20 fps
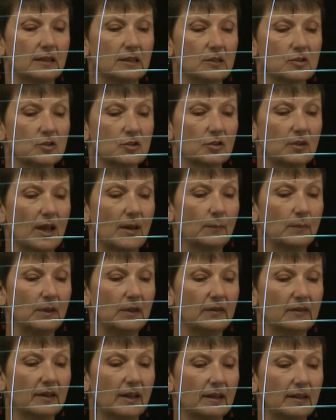so that
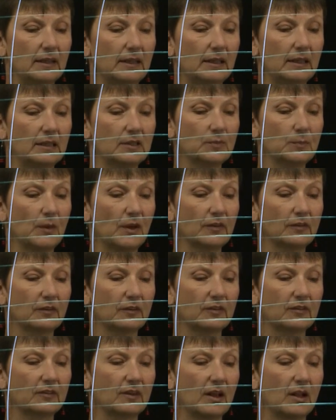means that each
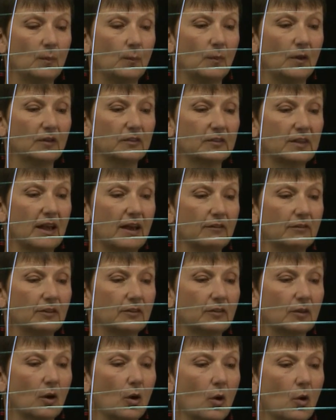muscle cell must have
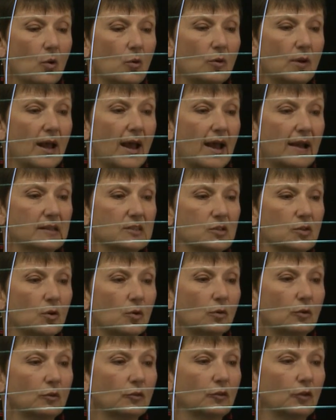its own
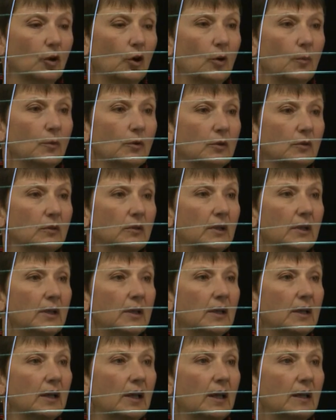axonal terminal,
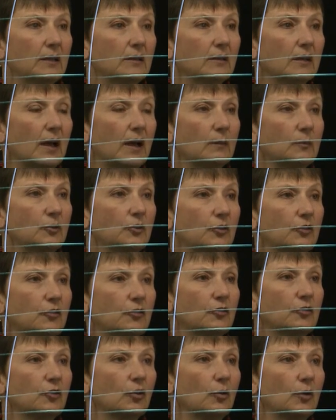and I'm
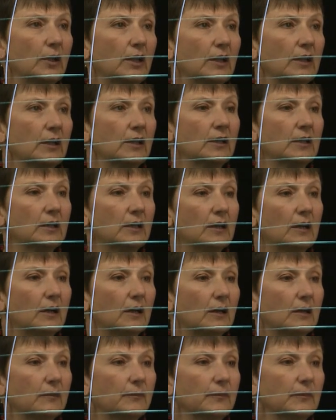just showing
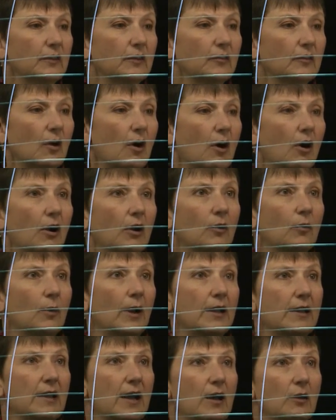this arc
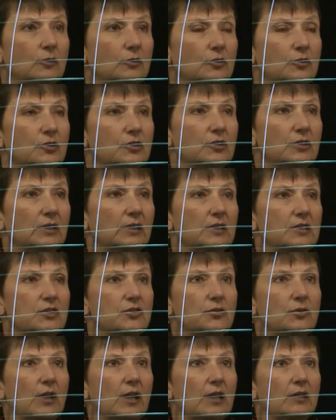right now just to
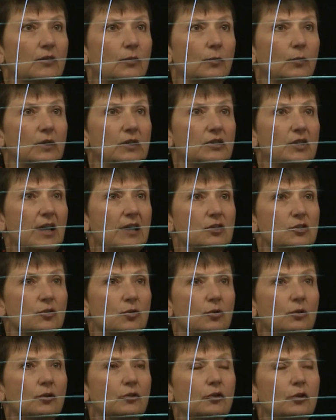illustrate which
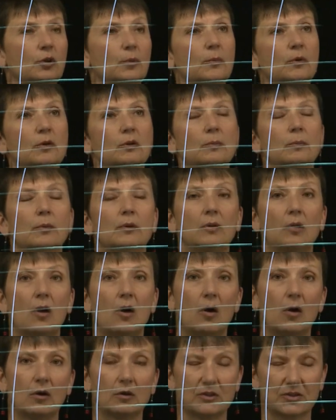axonal terminal
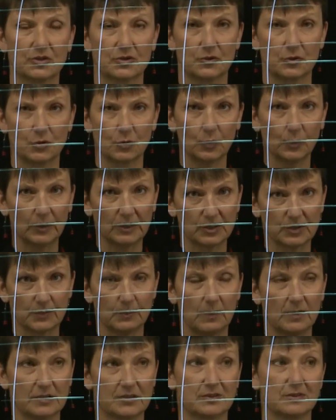belongs to which
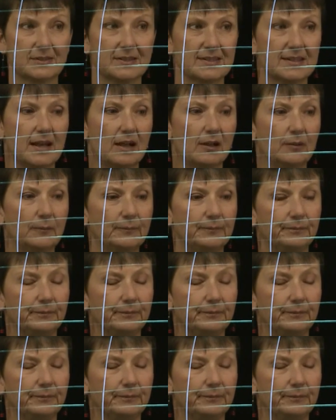muscle cell.